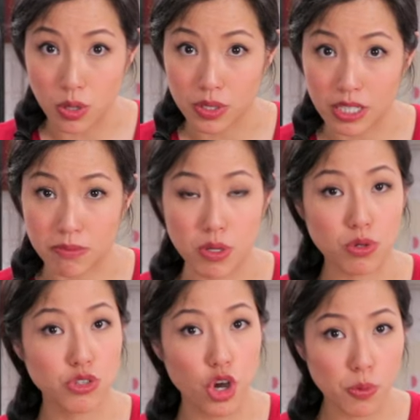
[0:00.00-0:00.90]
coconut
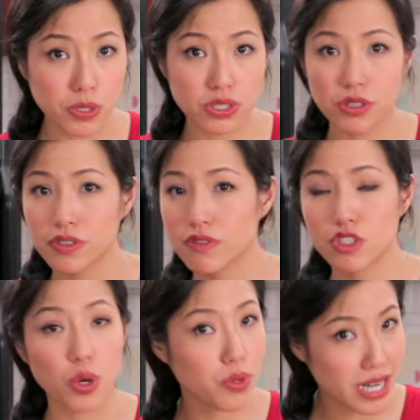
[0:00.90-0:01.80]
milk, no preservative,
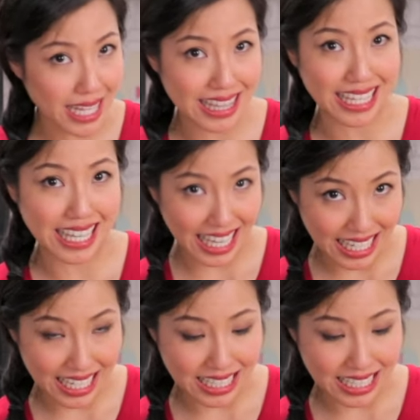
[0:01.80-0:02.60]
no nothing in